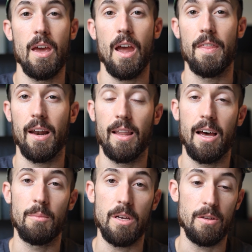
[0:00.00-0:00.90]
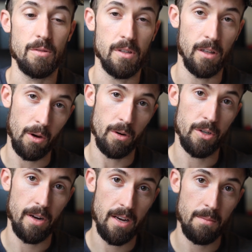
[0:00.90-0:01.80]
And that allowed me to use the lower
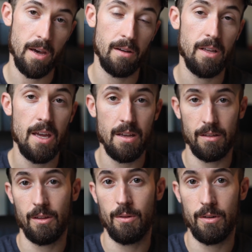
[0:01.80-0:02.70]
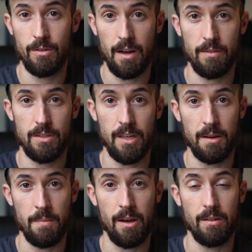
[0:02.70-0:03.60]
tranny mount and the lower driver's
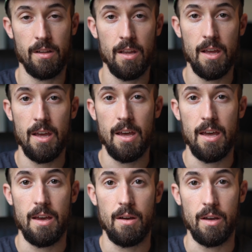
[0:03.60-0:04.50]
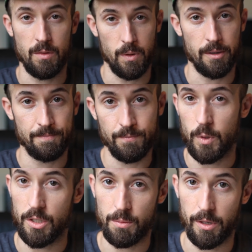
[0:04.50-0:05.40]
side mount as well,
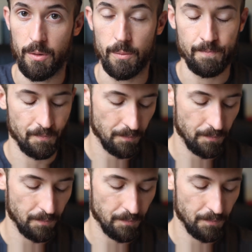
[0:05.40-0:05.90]
which is pretty cool.